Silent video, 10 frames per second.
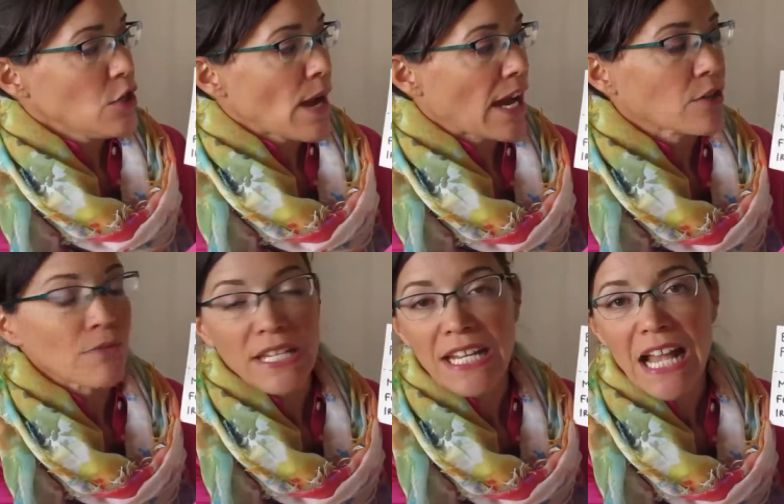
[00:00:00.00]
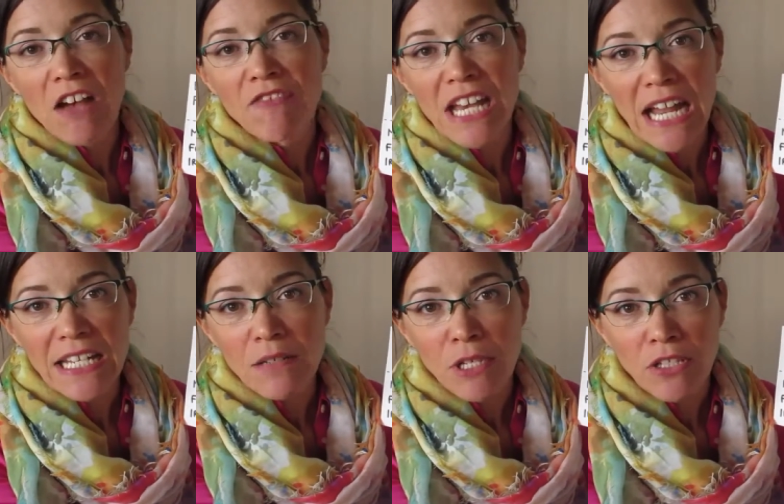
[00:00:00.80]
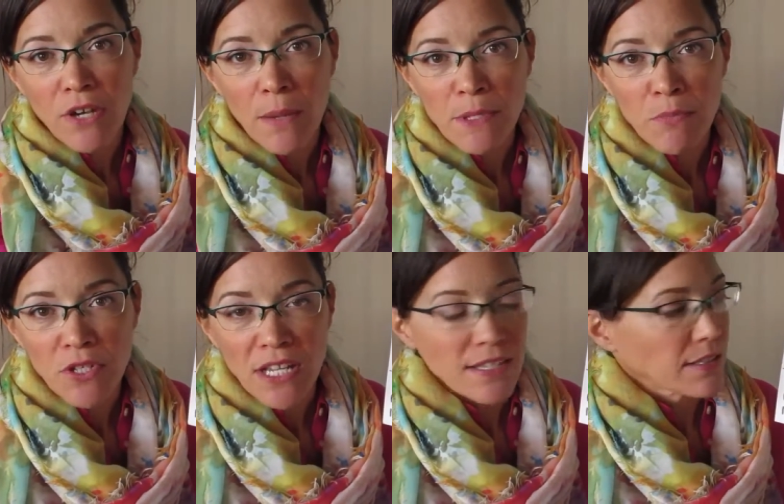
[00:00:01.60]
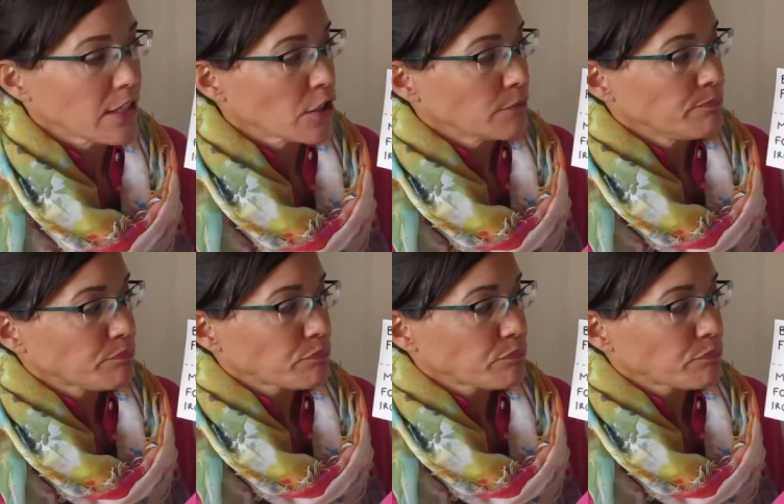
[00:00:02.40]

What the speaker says: you had a reading of 90 milligrams per deciliter.